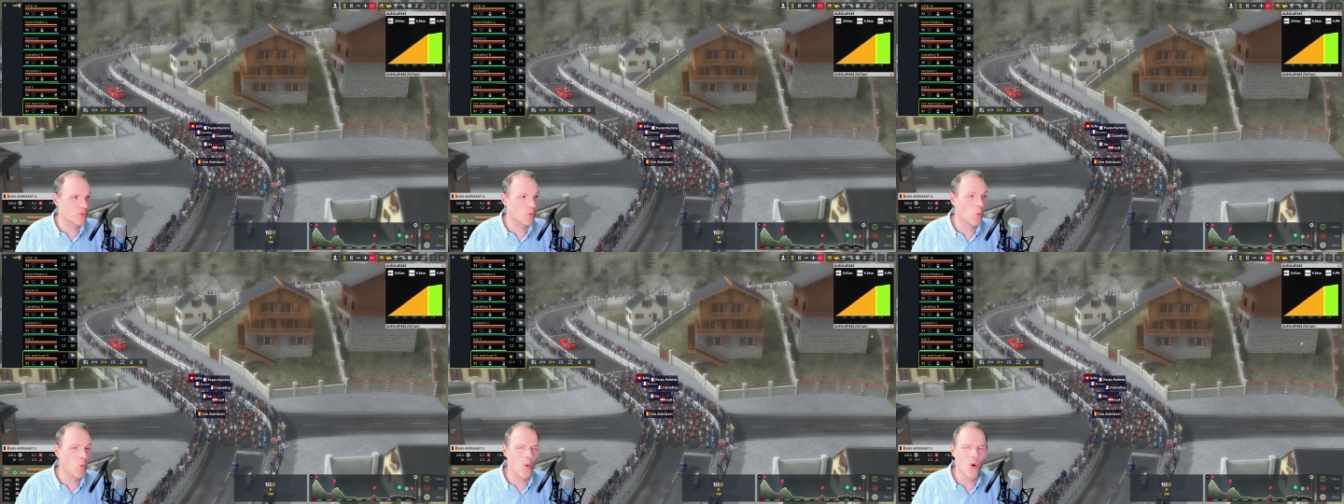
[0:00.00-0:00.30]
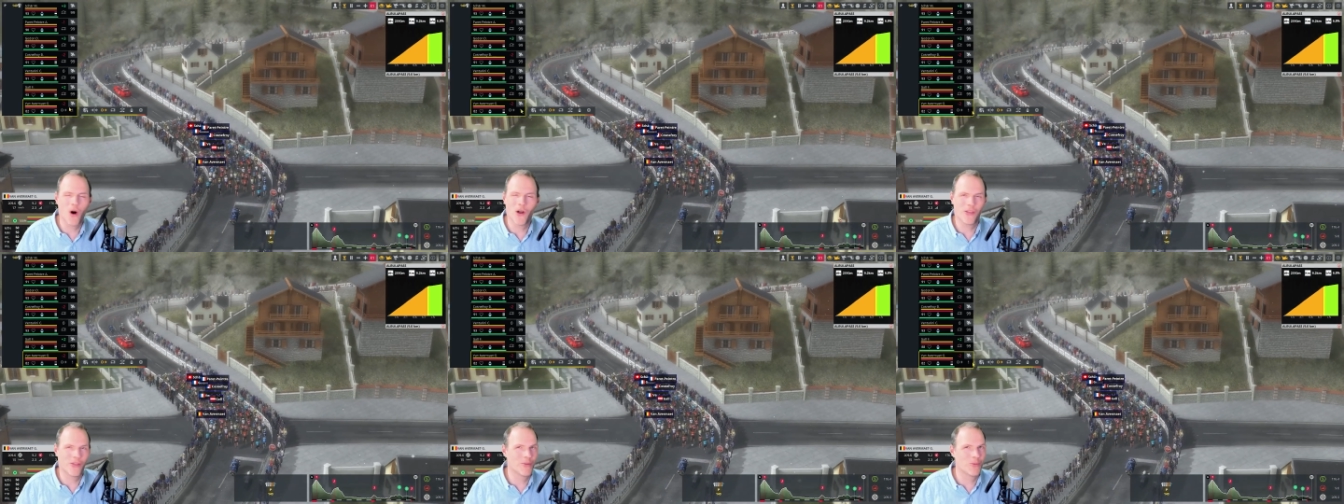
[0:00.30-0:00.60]

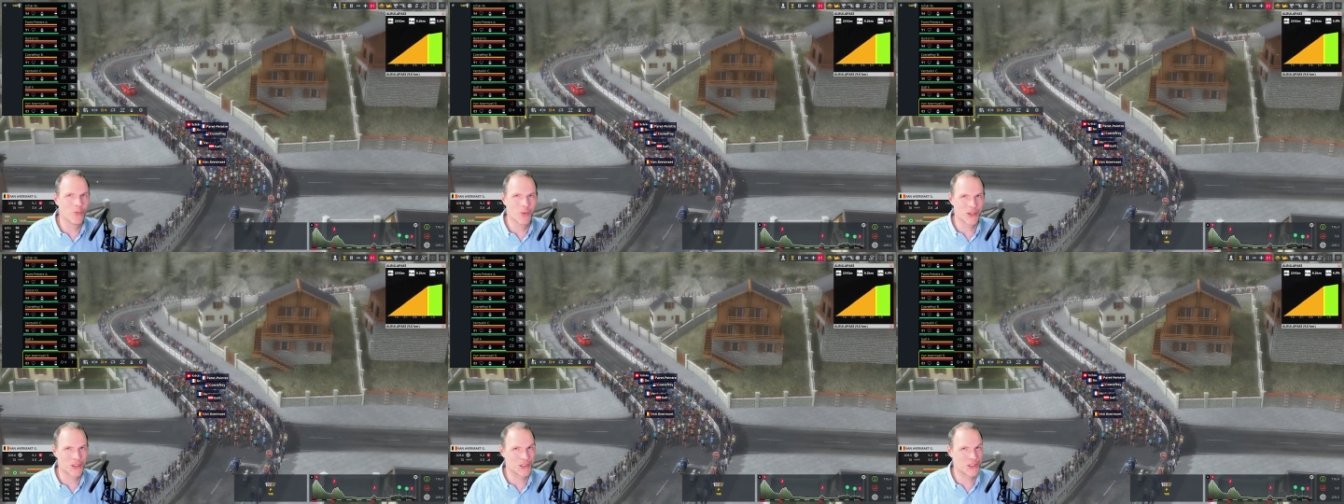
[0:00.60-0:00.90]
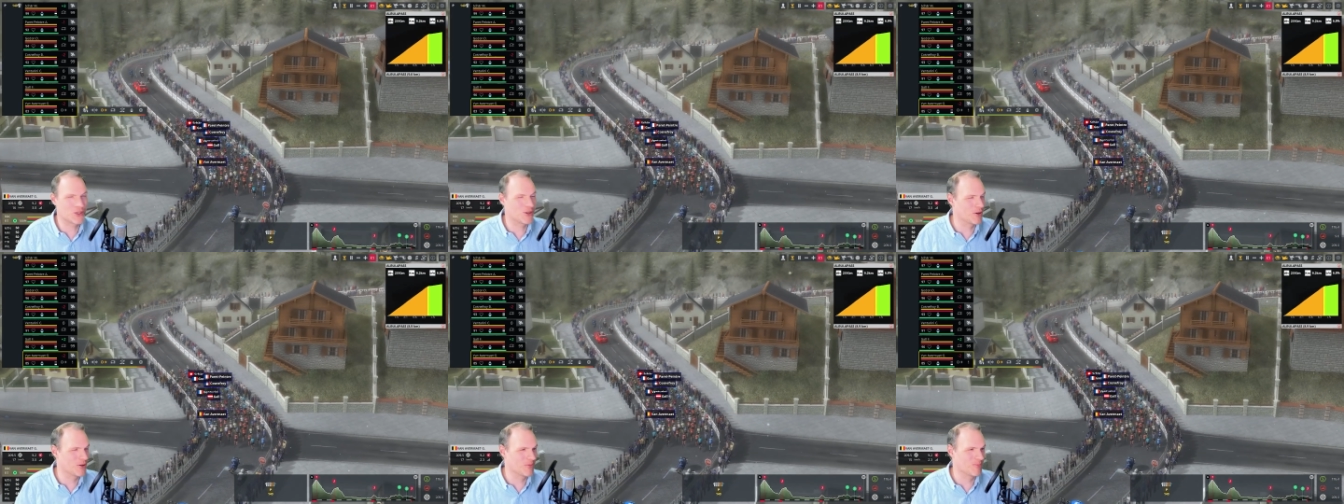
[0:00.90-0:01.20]
1, which
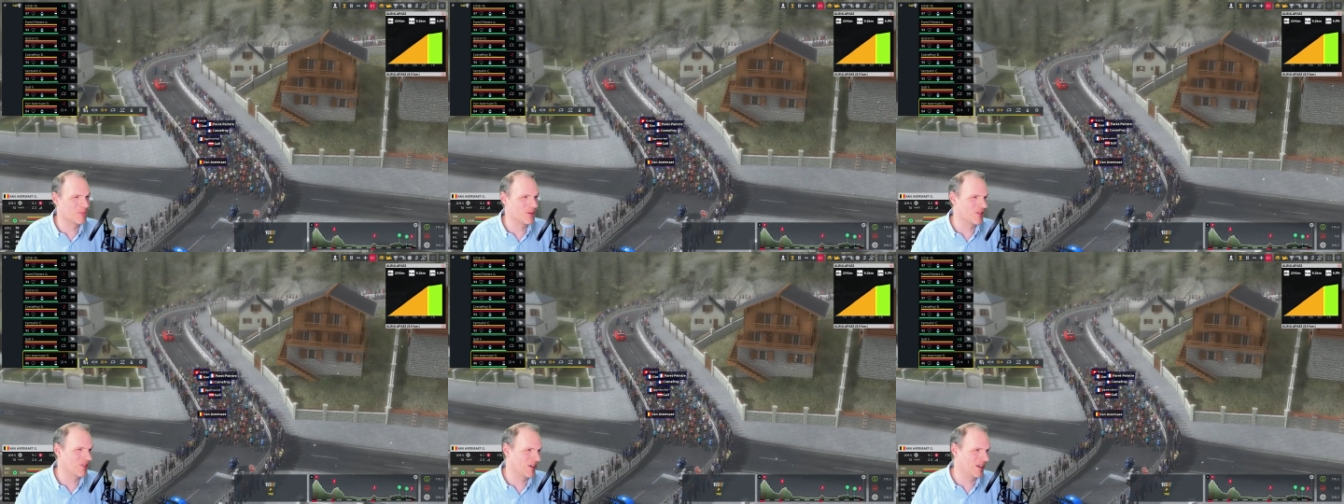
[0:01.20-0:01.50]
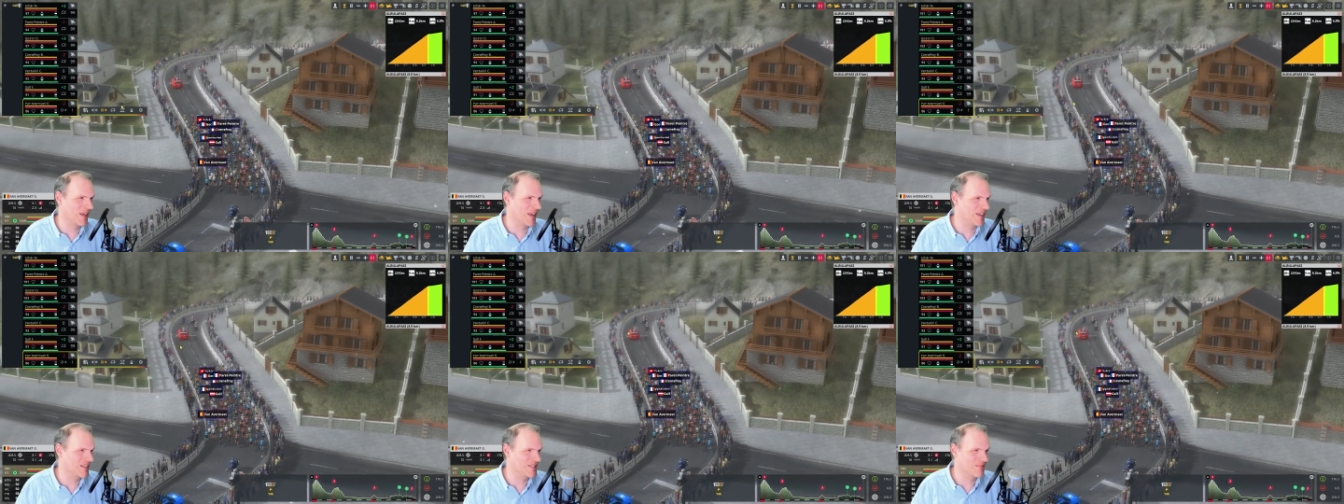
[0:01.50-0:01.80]
shouldn't be the
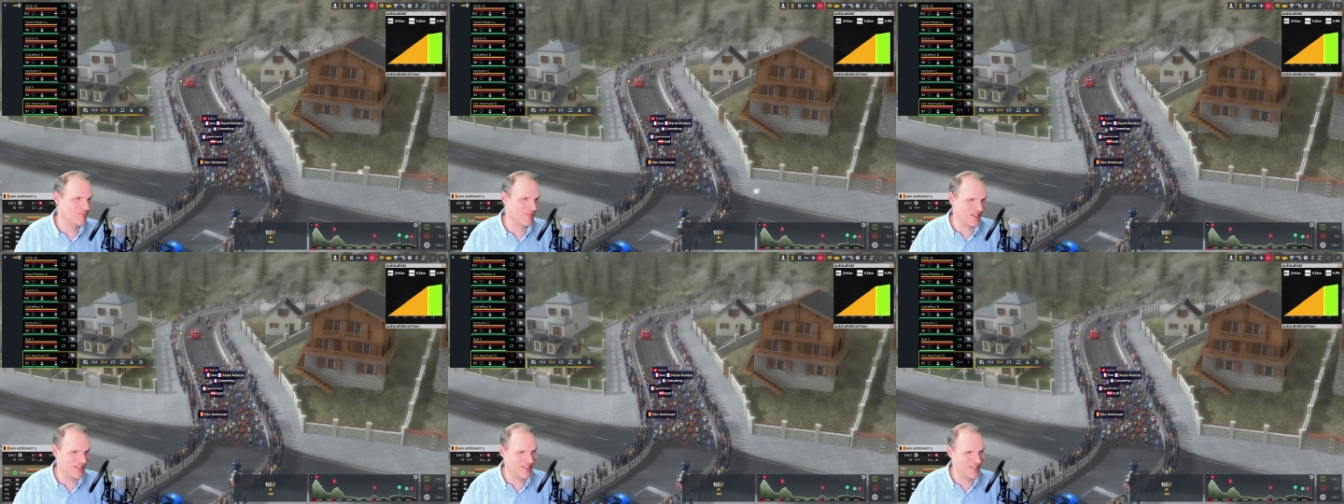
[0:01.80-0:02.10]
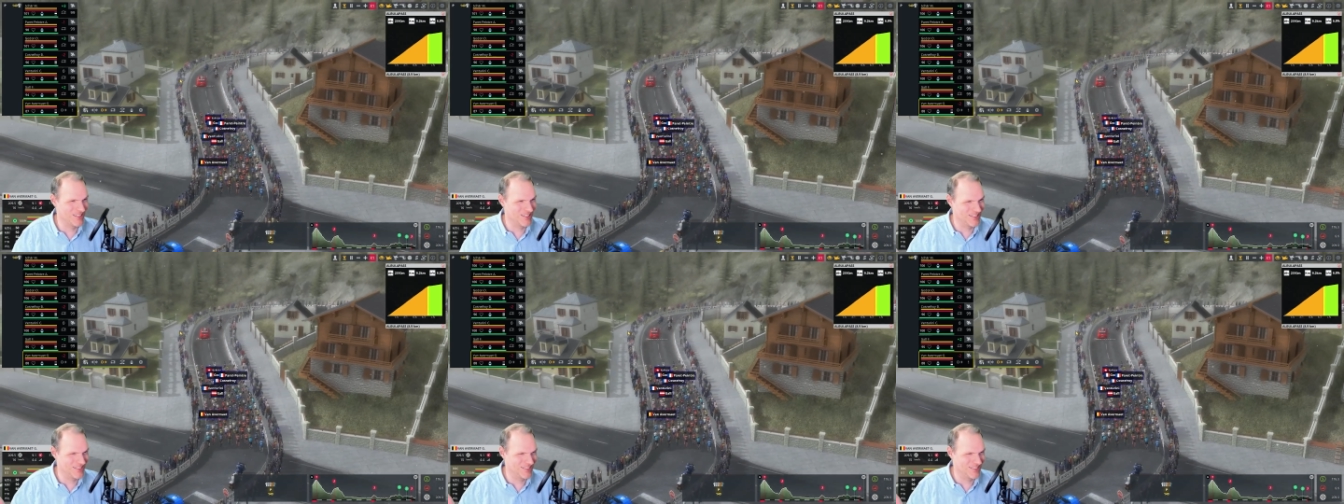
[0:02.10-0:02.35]
case, but...